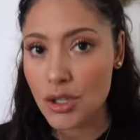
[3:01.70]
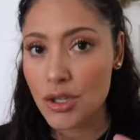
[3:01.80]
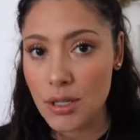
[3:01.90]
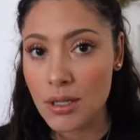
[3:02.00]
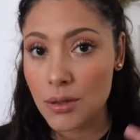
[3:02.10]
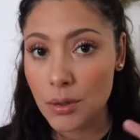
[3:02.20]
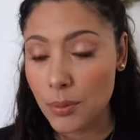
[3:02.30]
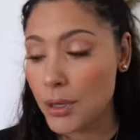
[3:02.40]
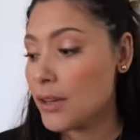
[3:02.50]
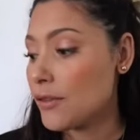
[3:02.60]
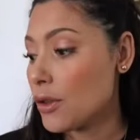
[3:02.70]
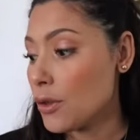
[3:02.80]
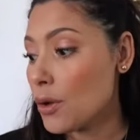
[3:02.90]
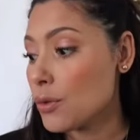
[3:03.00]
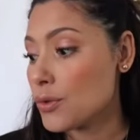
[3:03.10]
Jesus is still praying for
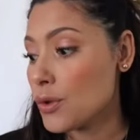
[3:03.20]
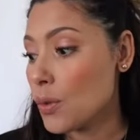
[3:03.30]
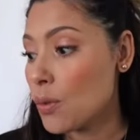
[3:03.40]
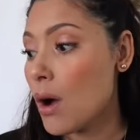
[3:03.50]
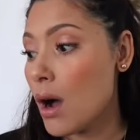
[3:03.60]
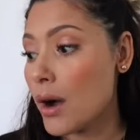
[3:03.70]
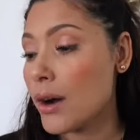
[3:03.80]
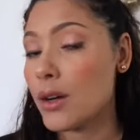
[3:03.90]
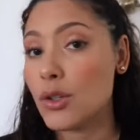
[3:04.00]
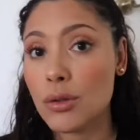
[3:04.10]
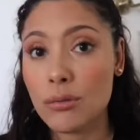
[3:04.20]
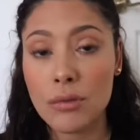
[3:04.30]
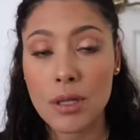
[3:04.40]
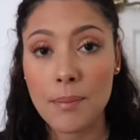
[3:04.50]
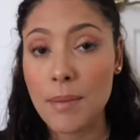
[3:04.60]
those who are
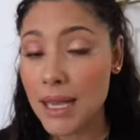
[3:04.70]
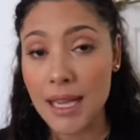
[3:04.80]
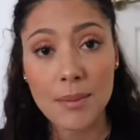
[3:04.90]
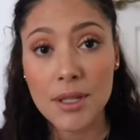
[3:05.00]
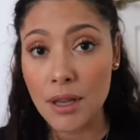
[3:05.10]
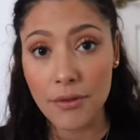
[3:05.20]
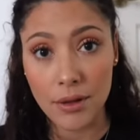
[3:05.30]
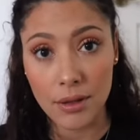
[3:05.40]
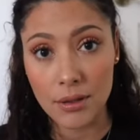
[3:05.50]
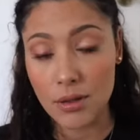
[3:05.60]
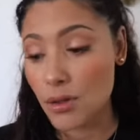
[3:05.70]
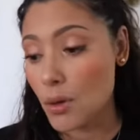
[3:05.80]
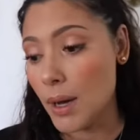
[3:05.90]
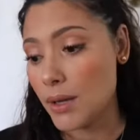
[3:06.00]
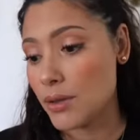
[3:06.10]
making him suffer so
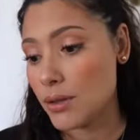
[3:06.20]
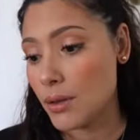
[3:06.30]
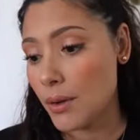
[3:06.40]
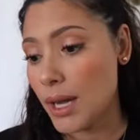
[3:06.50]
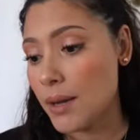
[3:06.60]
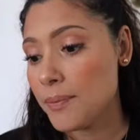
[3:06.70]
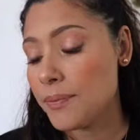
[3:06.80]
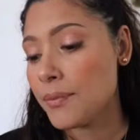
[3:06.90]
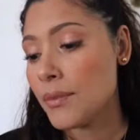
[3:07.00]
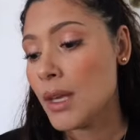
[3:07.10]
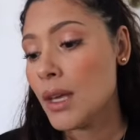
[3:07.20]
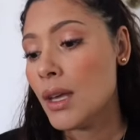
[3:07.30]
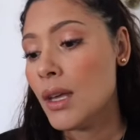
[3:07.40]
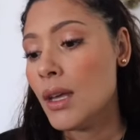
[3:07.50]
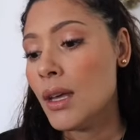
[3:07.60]
much, okay?
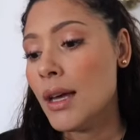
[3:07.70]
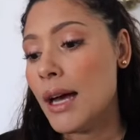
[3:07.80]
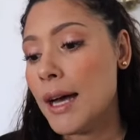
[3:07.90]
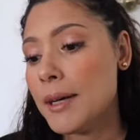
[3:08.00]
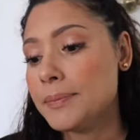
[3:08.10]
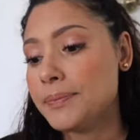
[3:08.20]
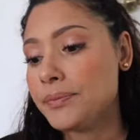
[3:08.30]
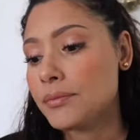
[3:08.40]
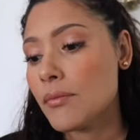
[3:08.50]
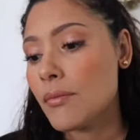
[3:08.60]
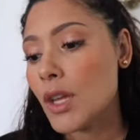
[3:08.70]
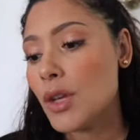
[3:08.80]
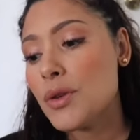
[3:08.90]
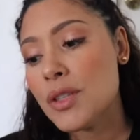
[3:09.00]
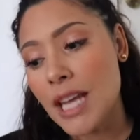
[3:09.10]
Um,
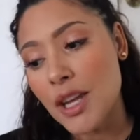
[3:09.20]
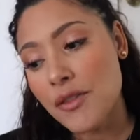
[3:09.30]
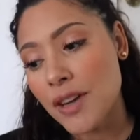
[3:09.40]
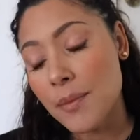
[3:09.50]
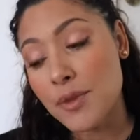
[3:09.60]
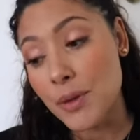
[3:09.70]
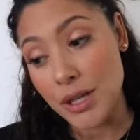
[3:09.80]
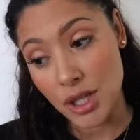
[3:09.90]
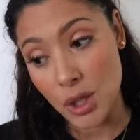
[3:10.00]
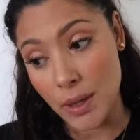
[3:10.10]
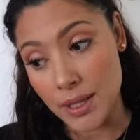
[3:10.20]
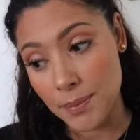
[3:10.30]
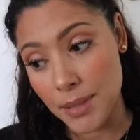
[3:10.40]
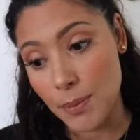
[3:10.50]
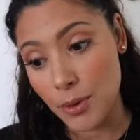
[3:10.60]
you say you've come to rescue us,
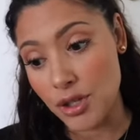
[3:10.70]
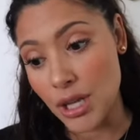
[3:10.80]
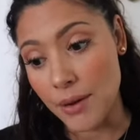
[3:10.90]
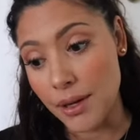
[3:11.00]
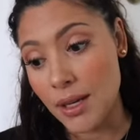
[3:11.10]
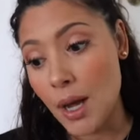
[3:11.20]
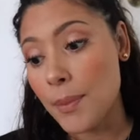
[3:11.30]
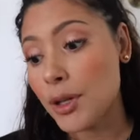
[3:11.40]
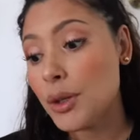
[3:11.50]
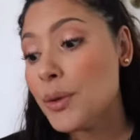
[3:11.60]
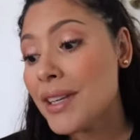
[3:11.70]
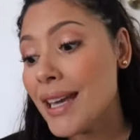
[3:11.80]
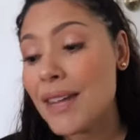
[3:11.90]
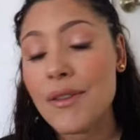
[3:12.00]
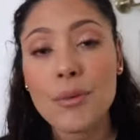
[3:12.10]
people shouted, but you
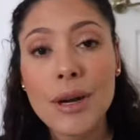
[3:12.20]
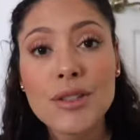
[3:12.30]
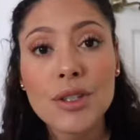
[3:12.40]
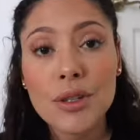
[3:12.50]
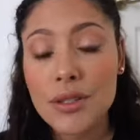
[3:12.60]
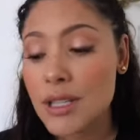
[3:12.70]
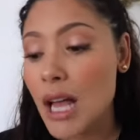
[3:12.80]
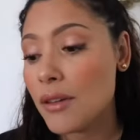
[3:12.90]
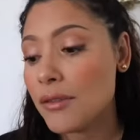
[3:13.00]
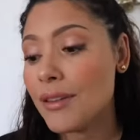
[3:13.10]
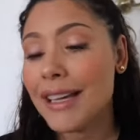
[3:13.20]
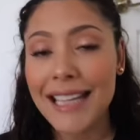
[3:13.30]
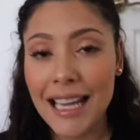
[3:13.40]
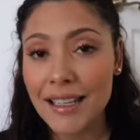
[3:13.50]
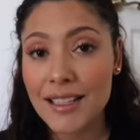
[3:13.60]
can't even rescue yourself.
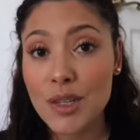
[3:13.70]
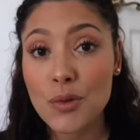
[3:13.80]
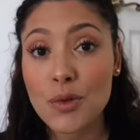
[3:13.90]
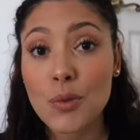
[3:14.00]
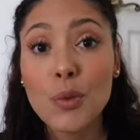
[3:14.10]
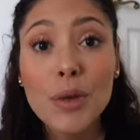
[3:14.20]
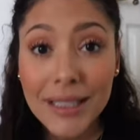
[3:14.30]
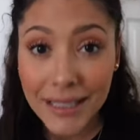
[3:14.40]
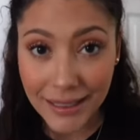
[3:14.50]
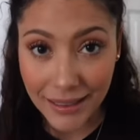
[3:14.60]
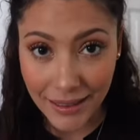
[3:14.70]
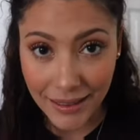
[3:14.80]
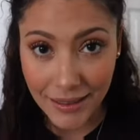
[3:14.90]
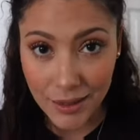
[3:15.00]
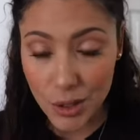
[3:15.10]
Again, because he was willingly
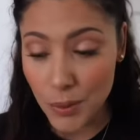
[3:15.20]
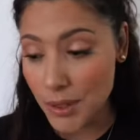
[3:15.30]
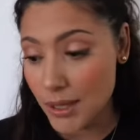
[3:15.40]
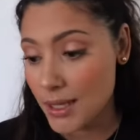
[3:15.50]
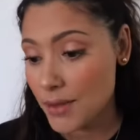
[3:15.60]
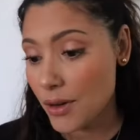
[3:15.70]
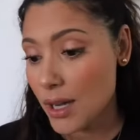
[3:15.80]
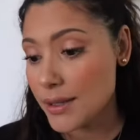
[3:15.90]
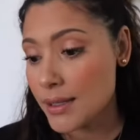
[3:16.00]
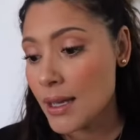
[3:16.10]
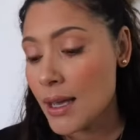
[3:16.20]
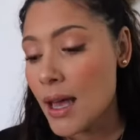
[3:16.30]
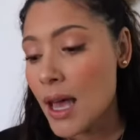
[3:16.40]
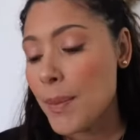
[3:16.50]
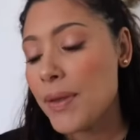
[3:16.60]
doing this for us.
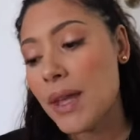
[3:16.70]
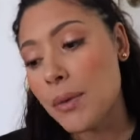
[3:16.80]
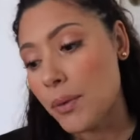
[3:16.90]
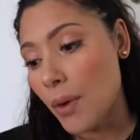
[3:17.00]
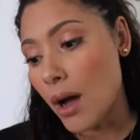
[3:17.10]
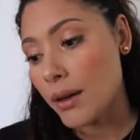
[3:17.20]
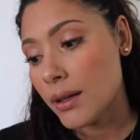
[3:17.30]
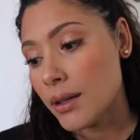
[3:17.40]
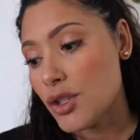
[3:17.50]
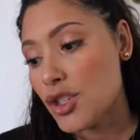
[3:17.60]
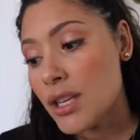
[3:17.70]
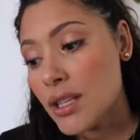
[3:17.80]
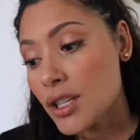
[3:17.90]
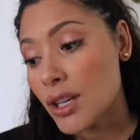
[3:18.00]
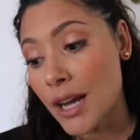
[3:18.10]
But they were wrong.
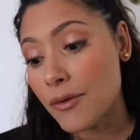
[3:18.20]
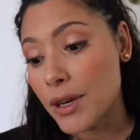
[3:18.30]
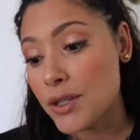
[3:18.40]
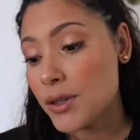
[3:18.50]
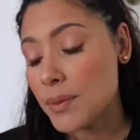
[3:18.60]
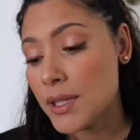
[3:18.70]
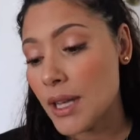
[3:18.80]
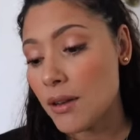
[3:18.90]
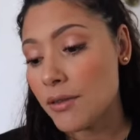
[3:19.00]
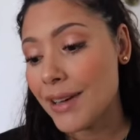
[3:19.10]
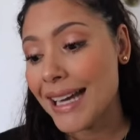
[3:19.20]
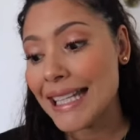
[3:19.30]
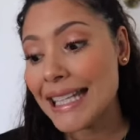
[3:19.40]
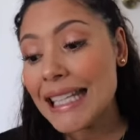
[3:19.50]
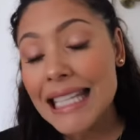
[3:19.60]
Jesus could have rescued himself. A
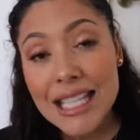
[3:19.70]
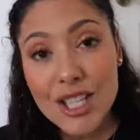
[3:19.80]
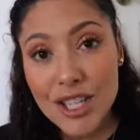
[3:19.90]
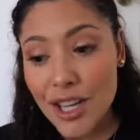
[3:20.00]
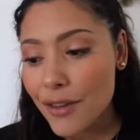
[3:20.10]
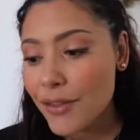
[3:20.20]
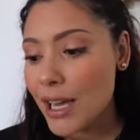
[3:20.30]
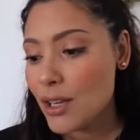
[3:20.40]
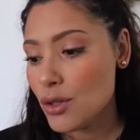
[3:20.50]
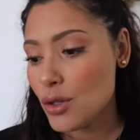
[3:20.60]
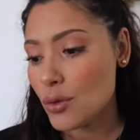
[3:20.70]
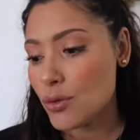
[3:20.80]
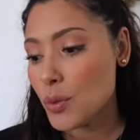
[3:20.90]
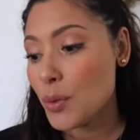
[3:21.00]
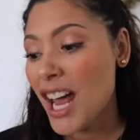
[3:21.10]
legion of
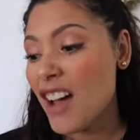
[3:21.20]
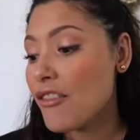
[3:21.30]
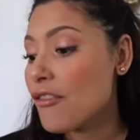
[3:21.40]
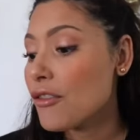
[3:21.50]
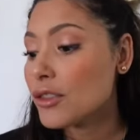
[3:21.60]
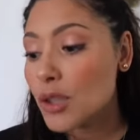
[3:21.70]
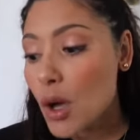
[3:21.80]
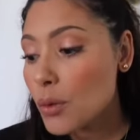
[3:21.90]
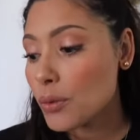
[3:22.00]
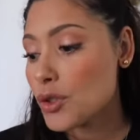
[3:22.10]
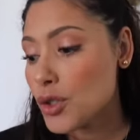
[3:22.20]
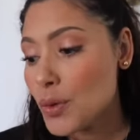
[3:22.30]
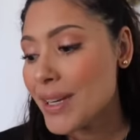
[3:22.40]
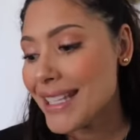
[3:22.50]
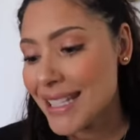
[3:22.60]
angels would have flown to
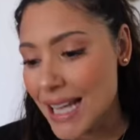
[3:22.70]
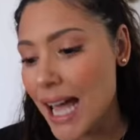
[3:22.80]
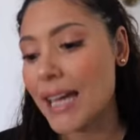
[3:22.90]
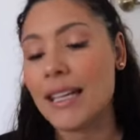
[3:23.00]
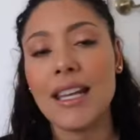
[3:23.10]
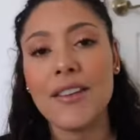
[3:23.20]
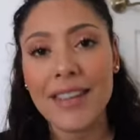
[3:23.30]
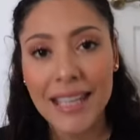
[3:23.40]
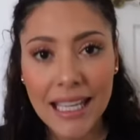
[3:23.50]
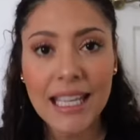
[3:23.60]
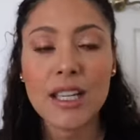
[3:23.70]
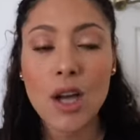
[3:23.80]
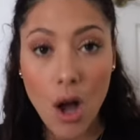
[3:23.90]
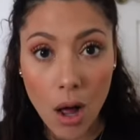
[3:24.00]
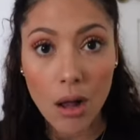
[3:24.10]
his side if he'd
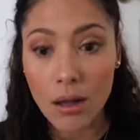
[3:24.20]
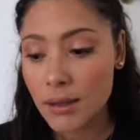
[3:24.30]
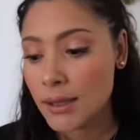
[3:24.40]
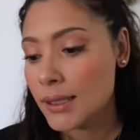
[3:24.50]
called.